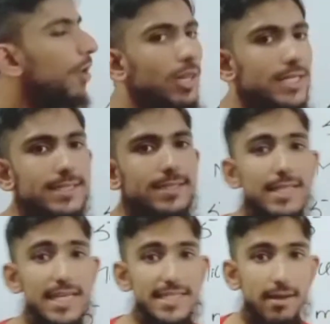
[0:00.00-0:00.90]
dollars
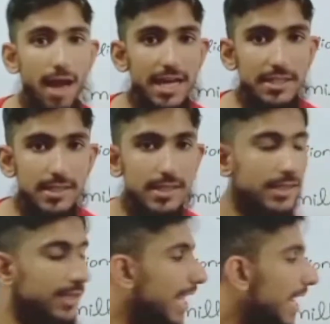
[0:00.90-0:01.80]
is right,
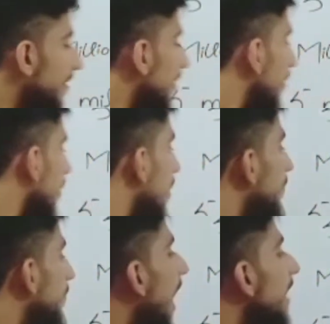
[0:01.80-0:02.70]
then
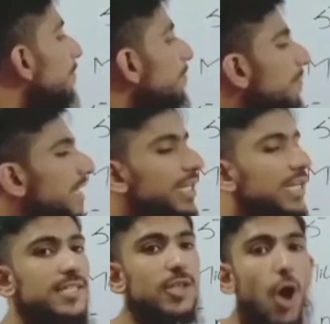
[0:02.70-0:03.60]
5
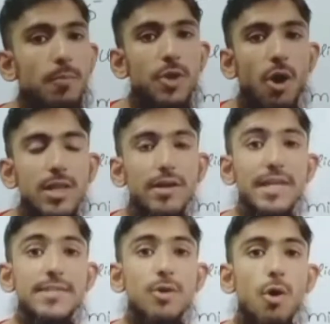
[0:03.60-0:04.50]
millions of dollars
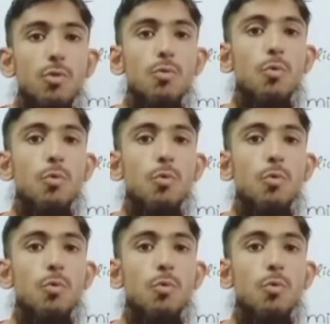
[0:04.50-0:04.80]
is wrong.